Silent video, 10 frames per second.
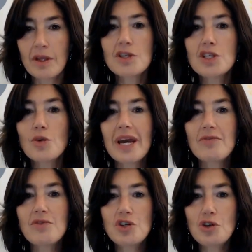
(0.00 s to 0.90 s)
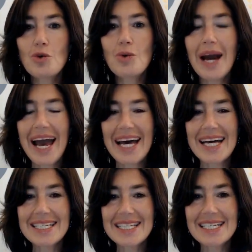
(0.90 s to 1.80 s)
So we have 2
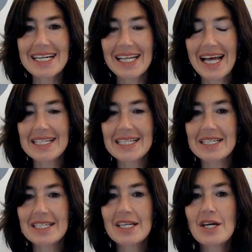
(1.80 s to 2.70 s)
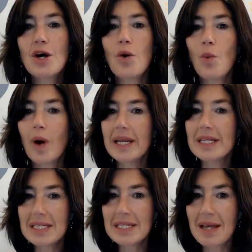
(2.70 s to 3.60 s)
asset classes. One
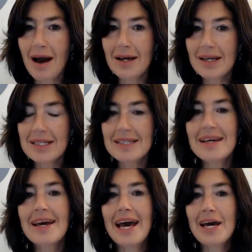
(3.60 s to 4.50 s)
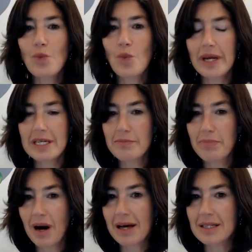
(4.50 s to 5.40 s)
is stocks and one is
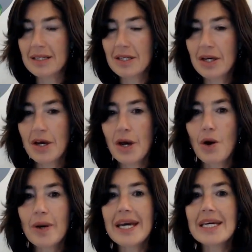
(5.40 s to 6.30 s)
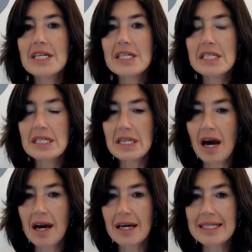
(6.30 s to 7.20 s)
bonds. Okay,
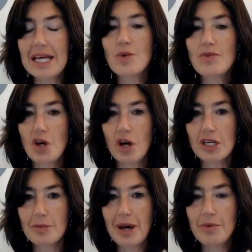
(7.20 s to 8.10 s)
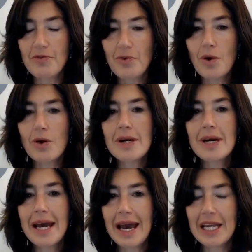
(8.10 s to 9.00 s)
stocks, as we've talked about before,
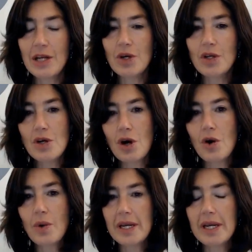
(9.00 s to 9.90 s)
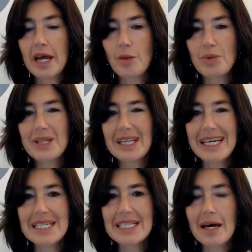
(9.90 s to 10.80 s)
and you can go and I'll put the
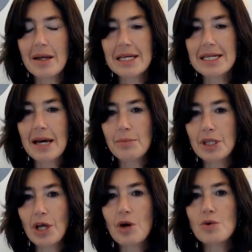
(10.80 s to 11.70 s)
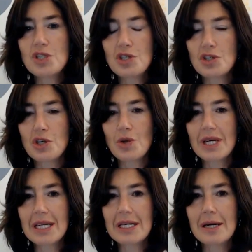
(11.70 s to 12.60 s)
links down below so you
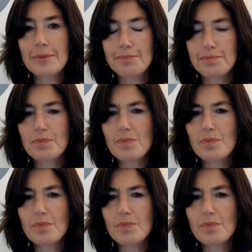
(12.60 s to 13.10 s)
can